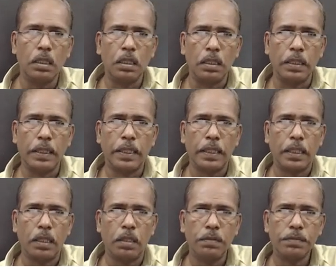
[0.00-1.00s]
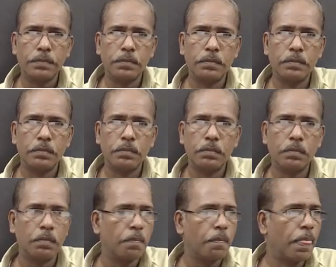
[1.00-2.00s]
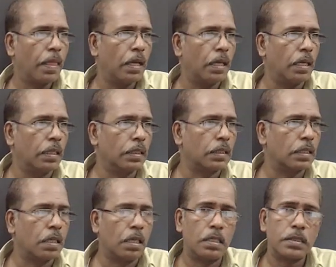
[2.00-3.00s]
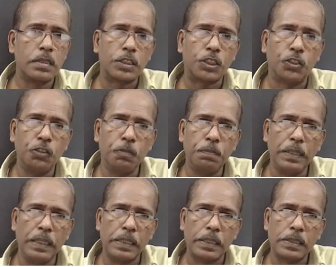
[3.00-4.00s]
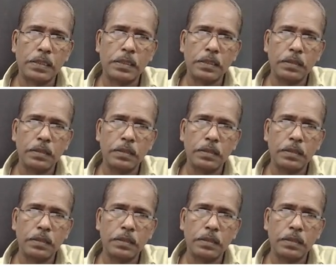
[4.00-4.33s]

Integral of and cos cube x